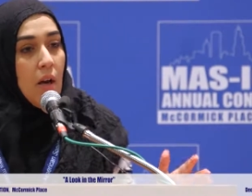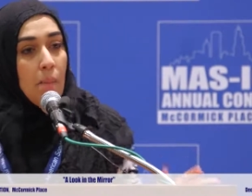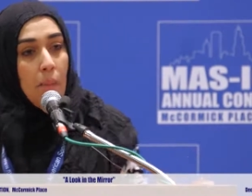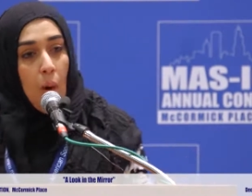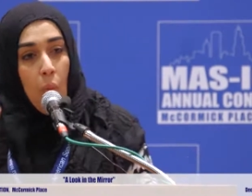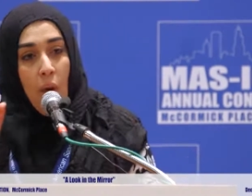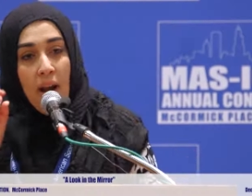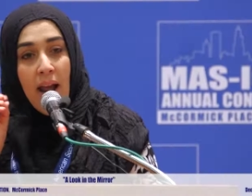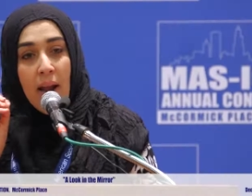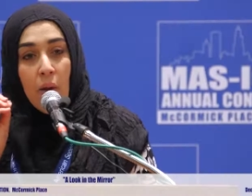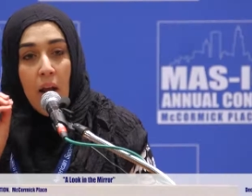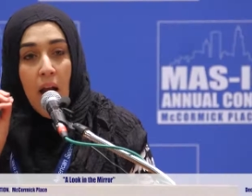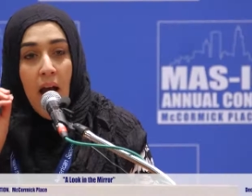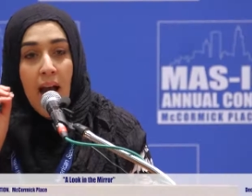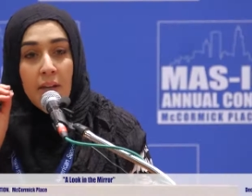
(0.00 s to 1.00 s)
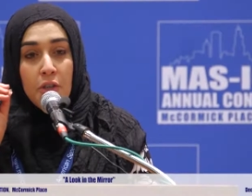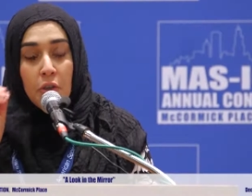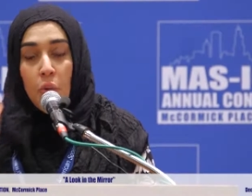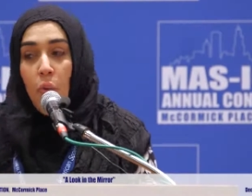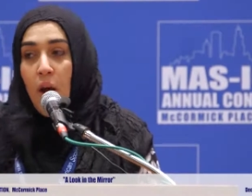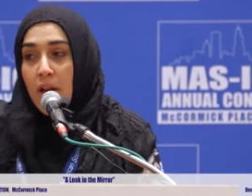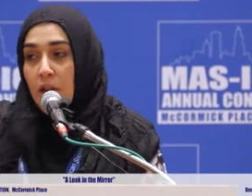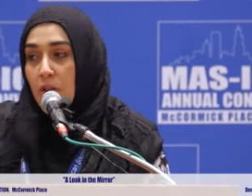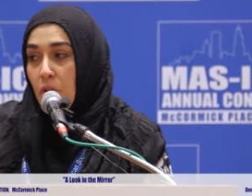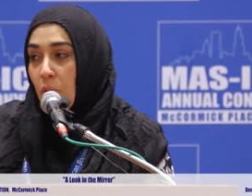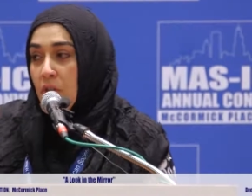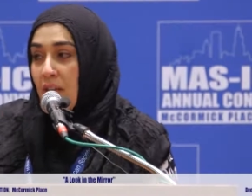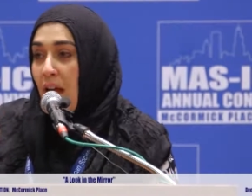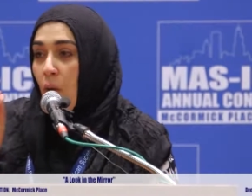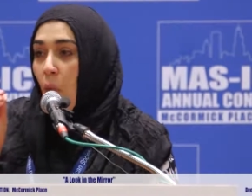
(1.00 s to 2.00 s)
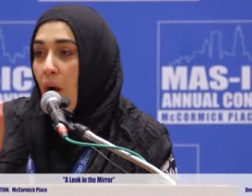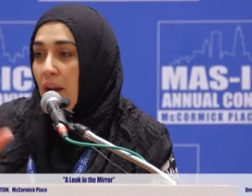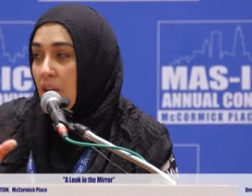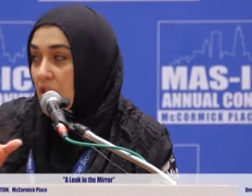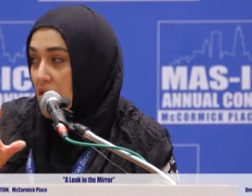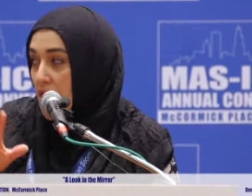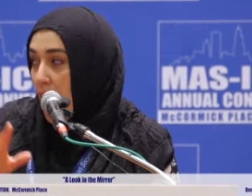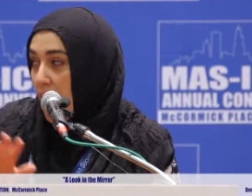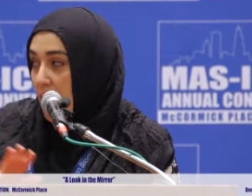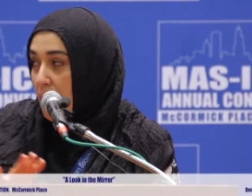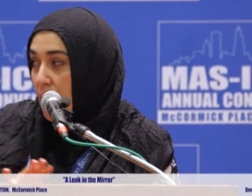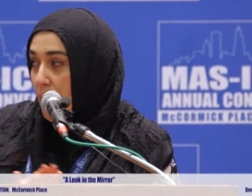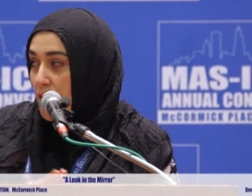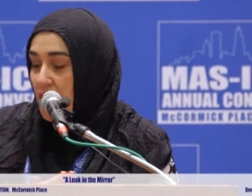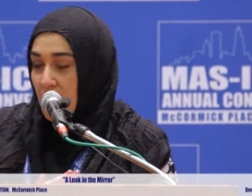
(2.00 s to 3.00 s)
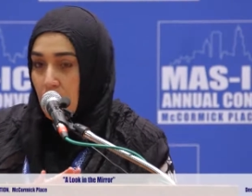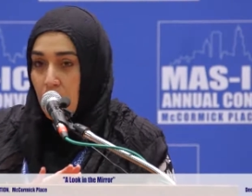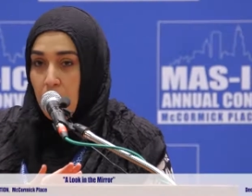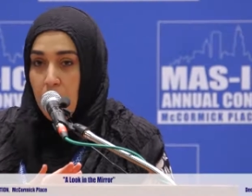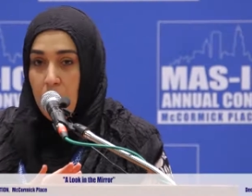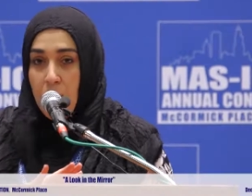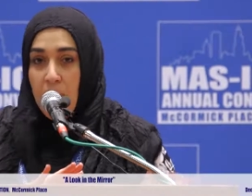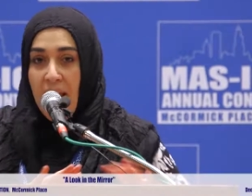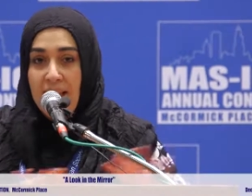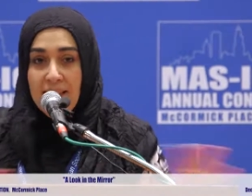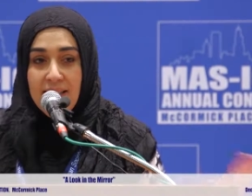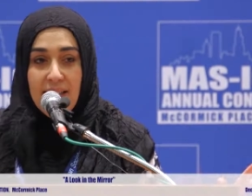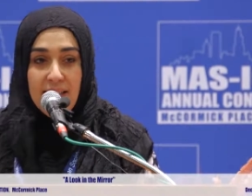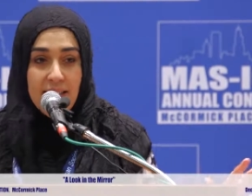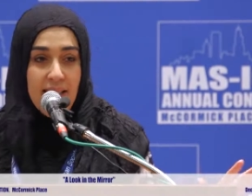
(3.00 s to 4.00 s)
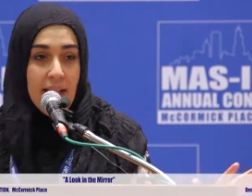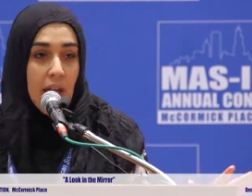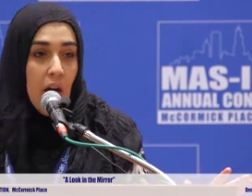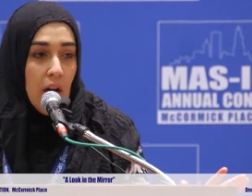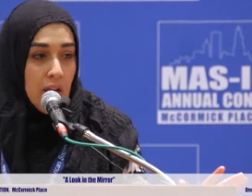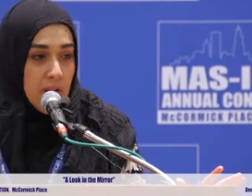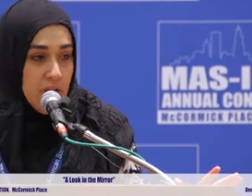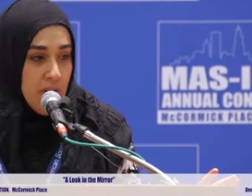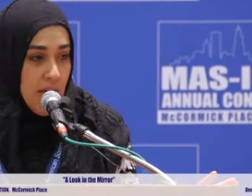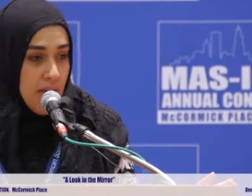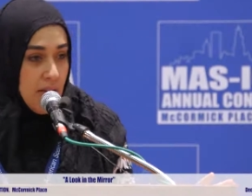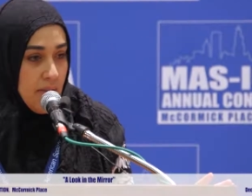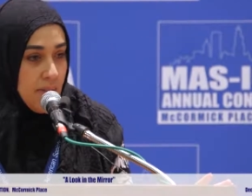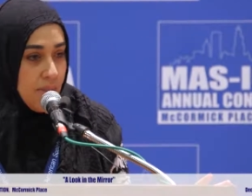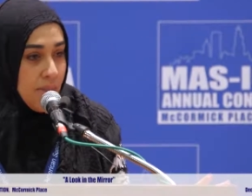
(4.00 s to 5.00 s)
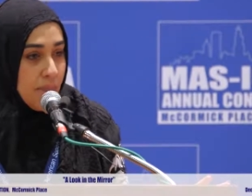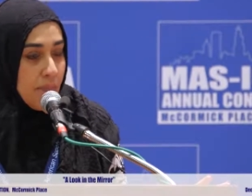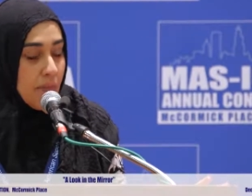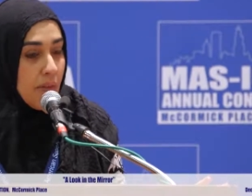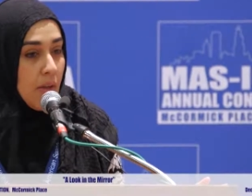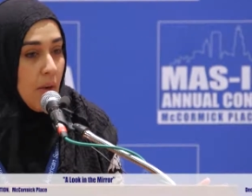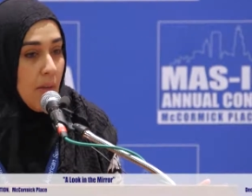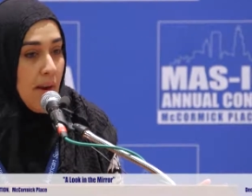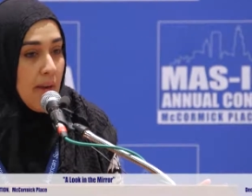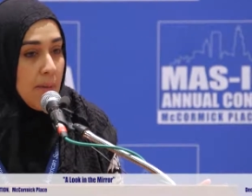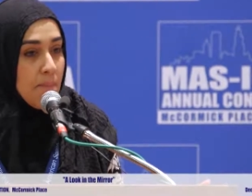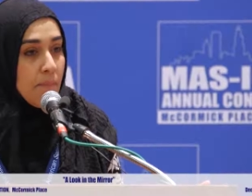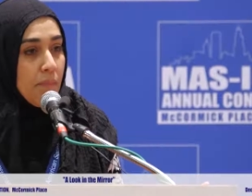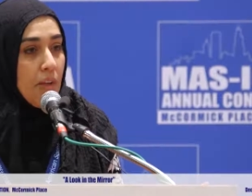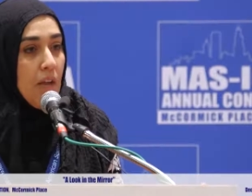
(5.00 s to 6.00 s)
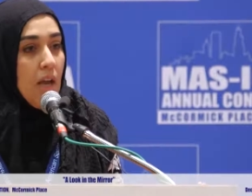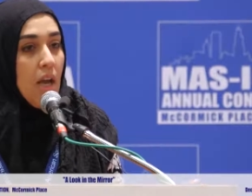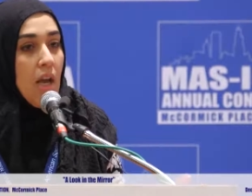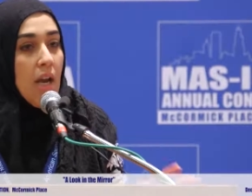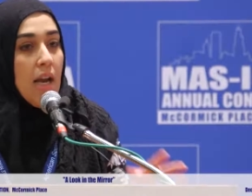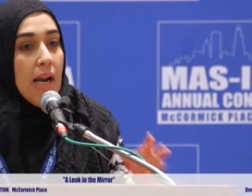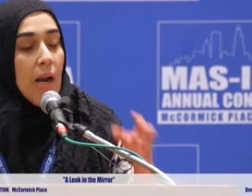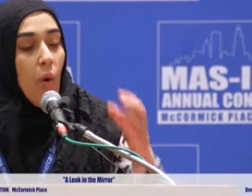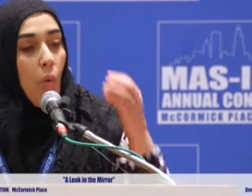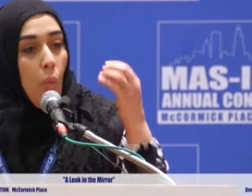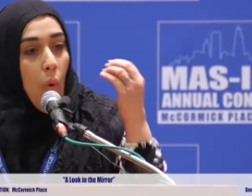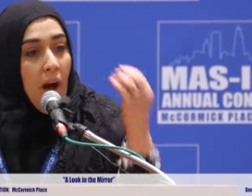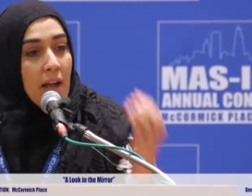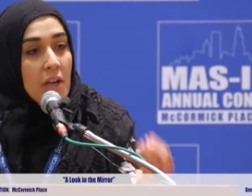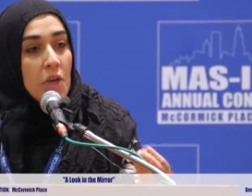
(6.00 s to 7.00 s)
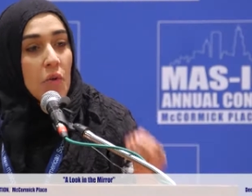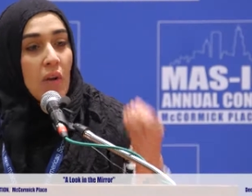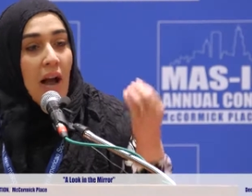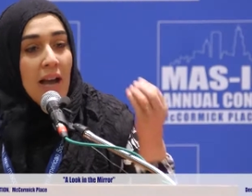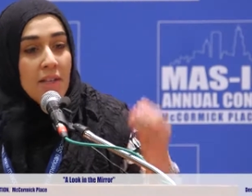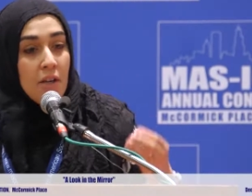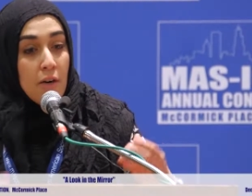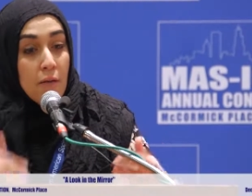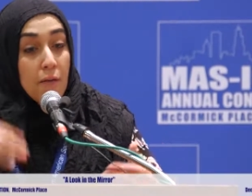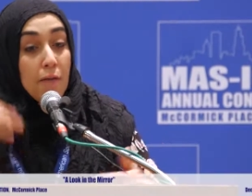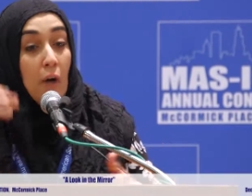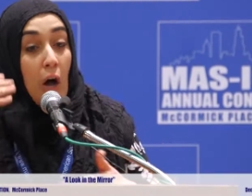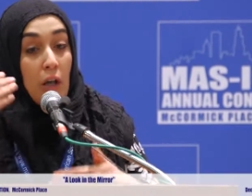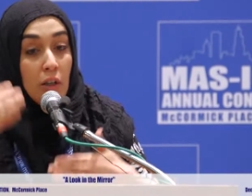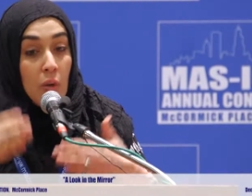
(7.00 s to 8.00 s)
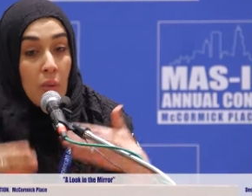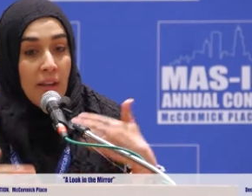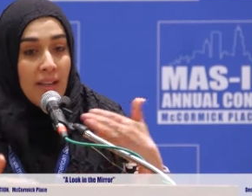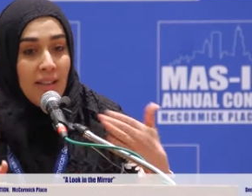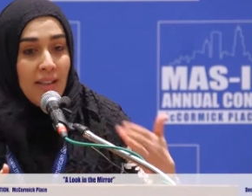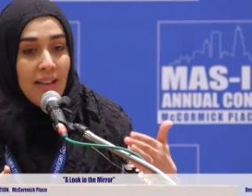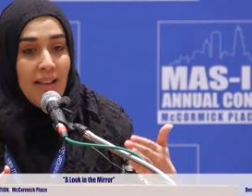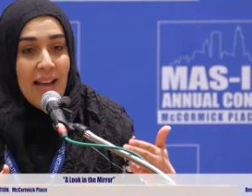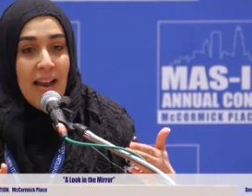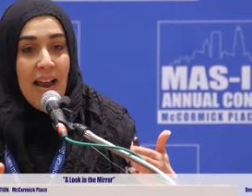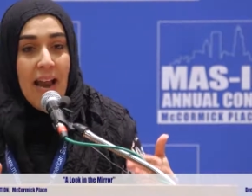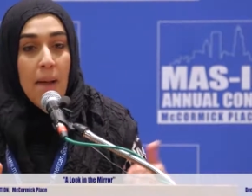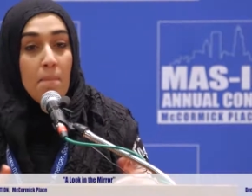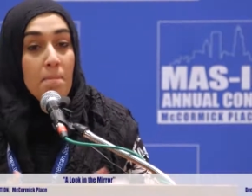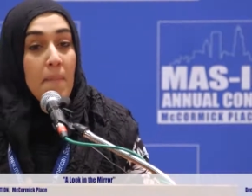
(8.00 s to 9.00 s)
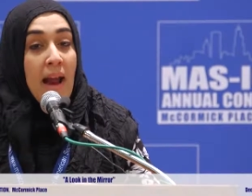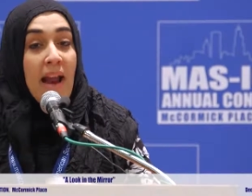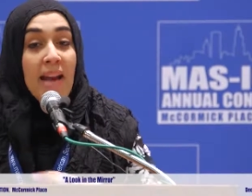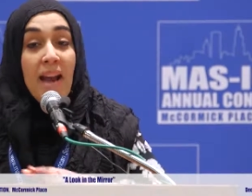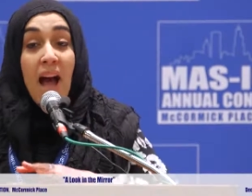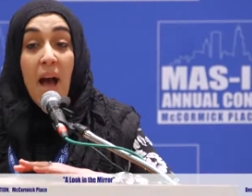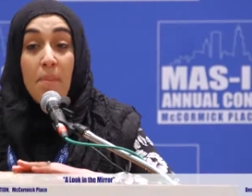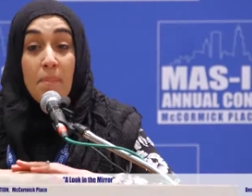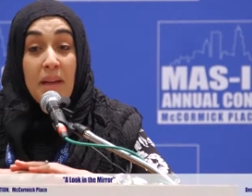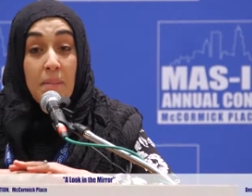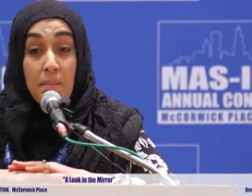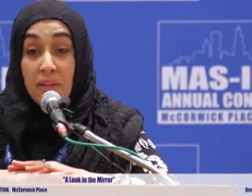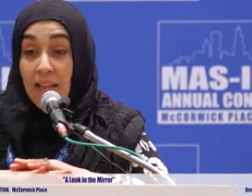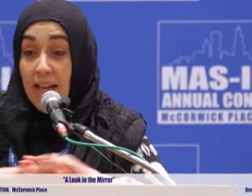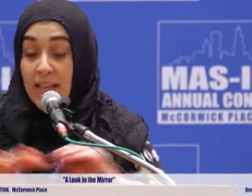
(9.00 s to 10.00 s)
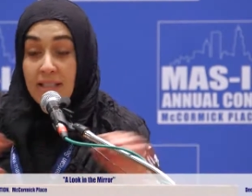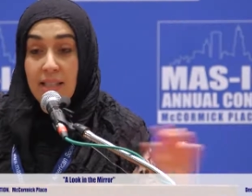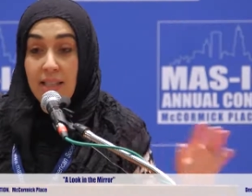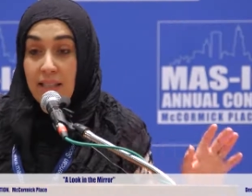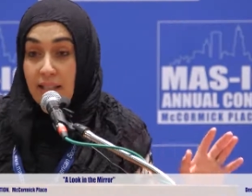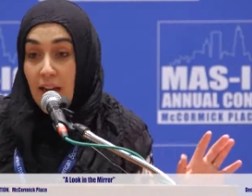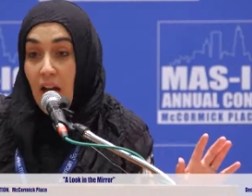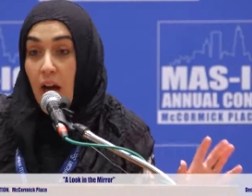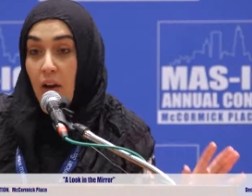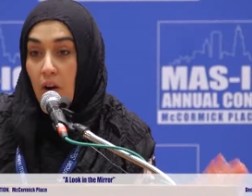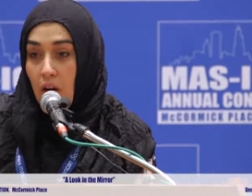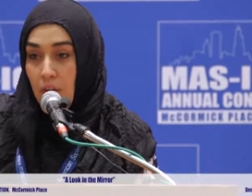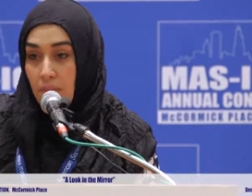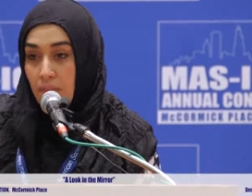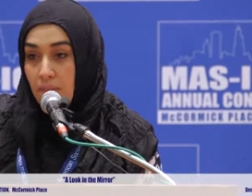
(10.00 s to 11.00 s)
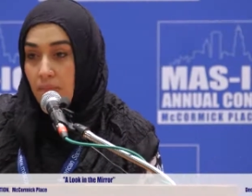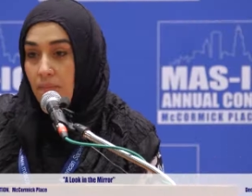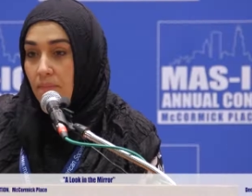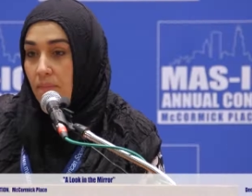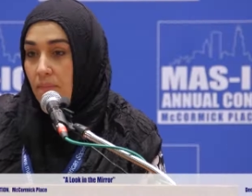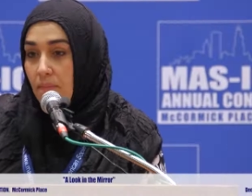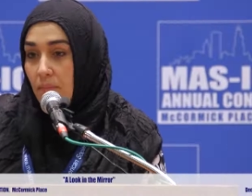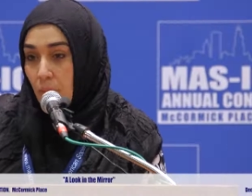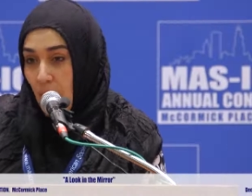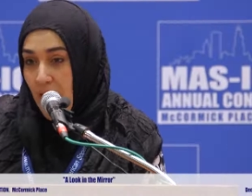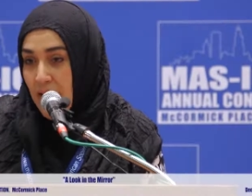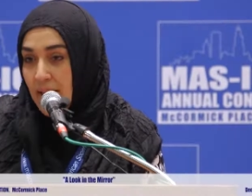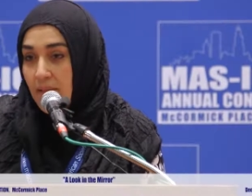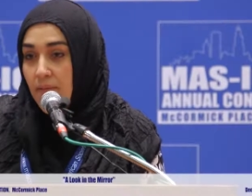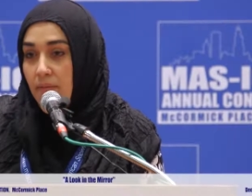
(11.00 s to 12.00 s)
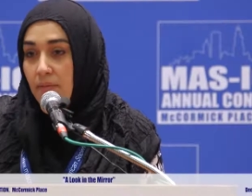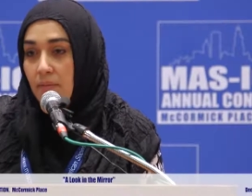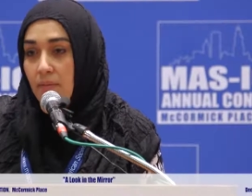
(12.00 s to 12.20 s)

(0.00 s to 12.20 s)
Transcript: But what I, I do want to do is I want to just talk about just basic psychology, all right? What you guys are following, it may not be blatantly haram, right?